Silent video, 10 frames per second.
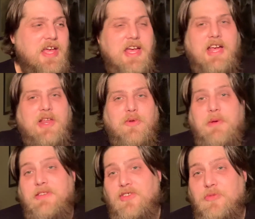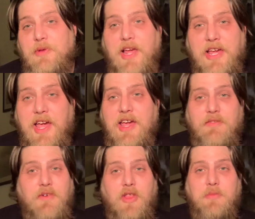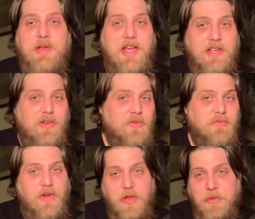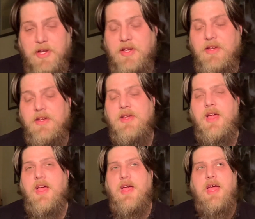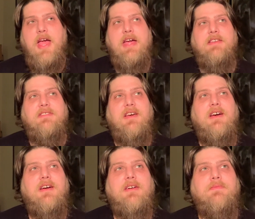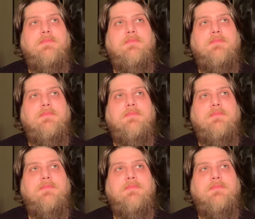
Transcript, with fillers: and he would basically just be like, "Hey, follow me. Hey, you, follow me," and. uh